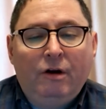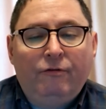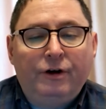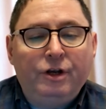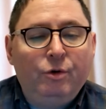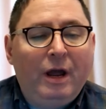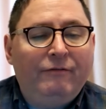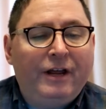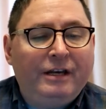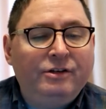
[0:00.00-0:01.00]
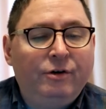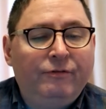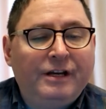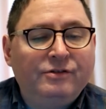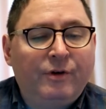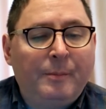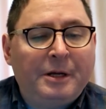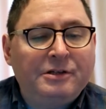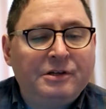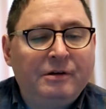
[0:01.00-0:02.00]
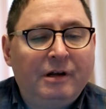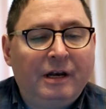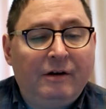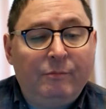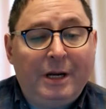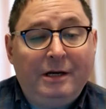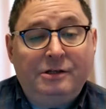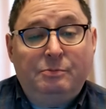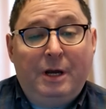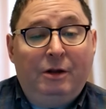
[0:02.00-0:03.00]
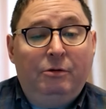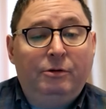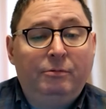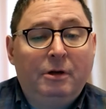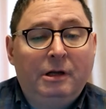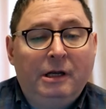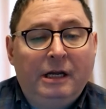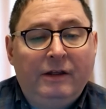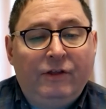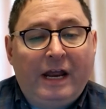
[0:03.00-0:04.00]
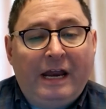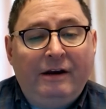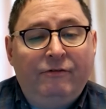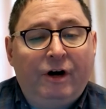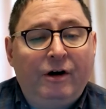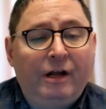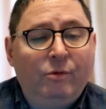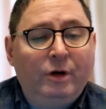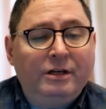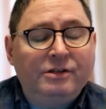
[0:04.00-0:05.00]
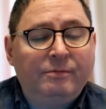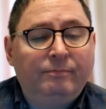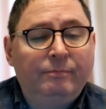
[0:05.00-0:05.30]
For you have hidden your face from us and have made us melt in the hand of our iniquities.